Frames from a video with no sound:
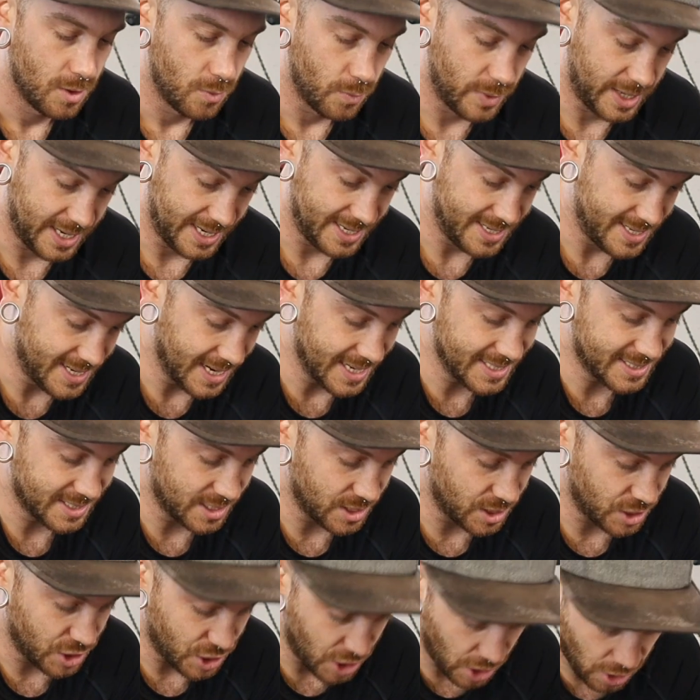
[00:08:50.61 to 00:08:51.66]
when it
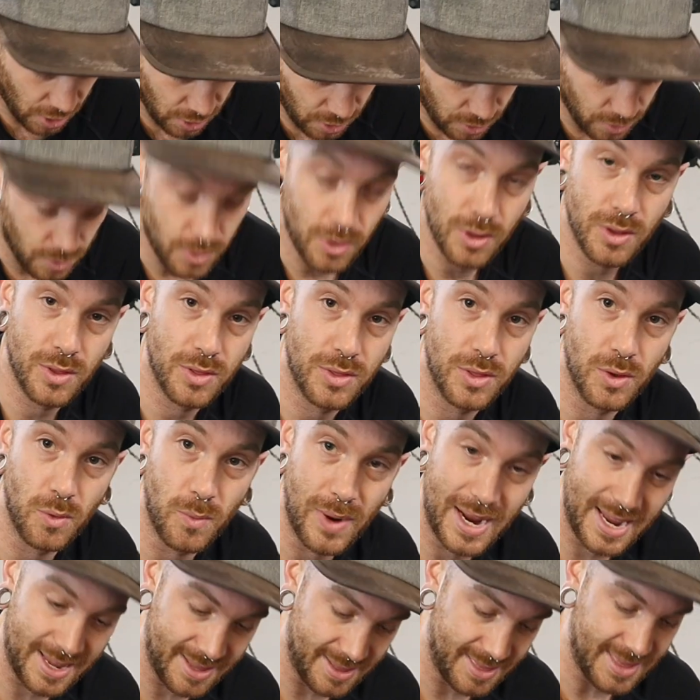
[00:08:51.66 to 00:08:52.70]
doesn't go the
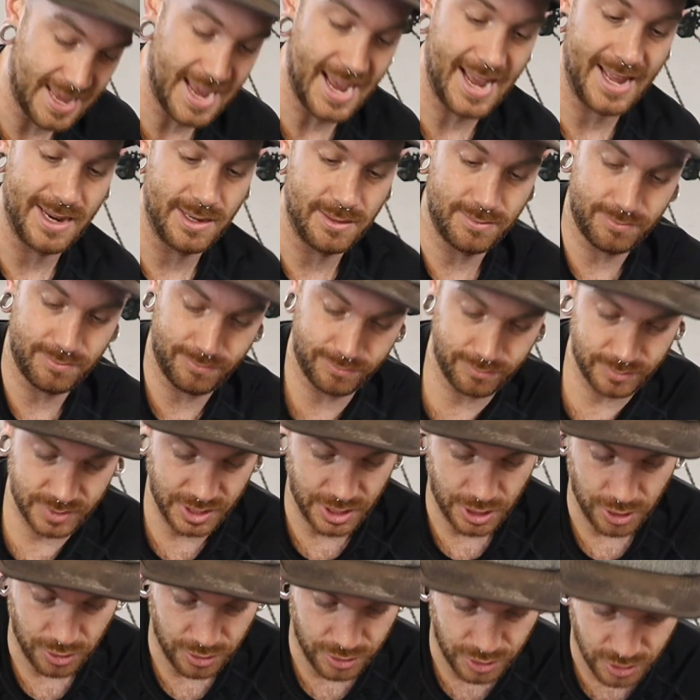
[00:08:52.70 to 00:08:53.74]
way that, you know,